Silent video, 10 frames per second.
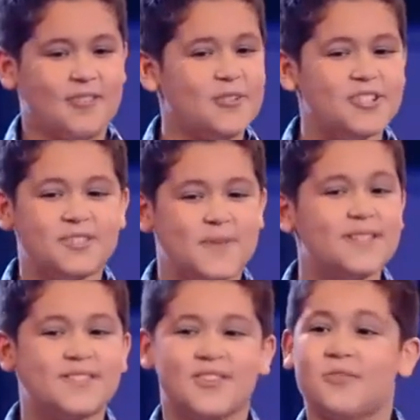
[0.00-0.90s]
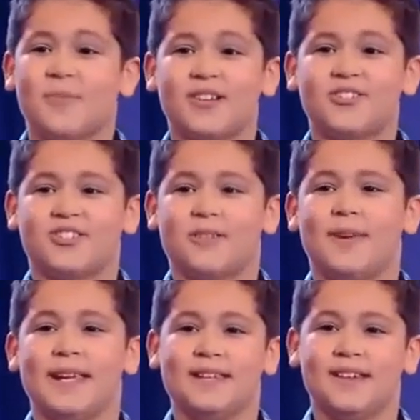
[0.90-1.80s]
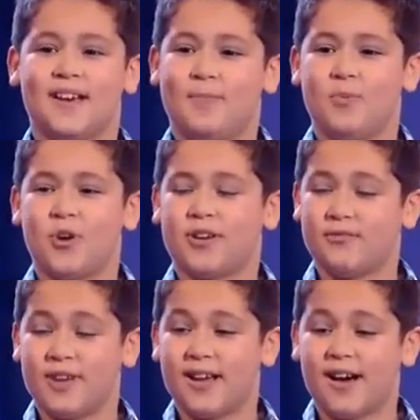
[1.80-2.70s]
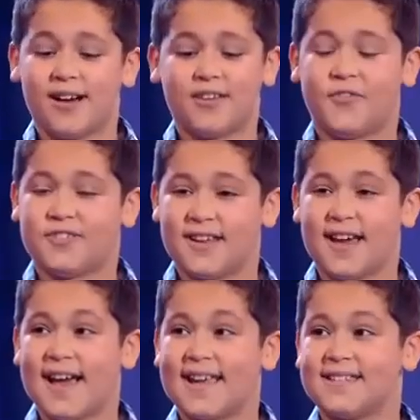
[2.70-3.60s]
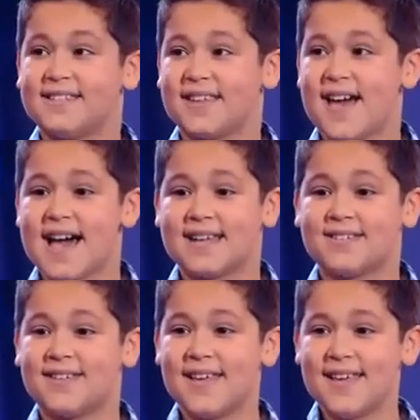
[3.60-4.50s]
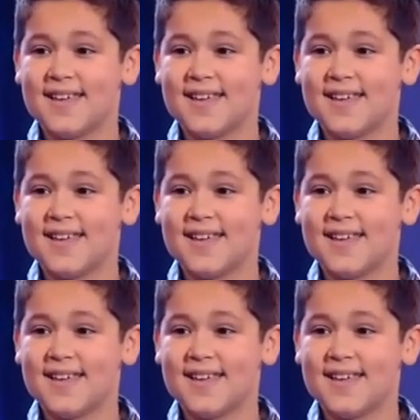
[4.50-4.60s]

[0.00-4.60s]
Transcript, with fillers: It would just mean so much. I mean, I've been working really hard for tonight, and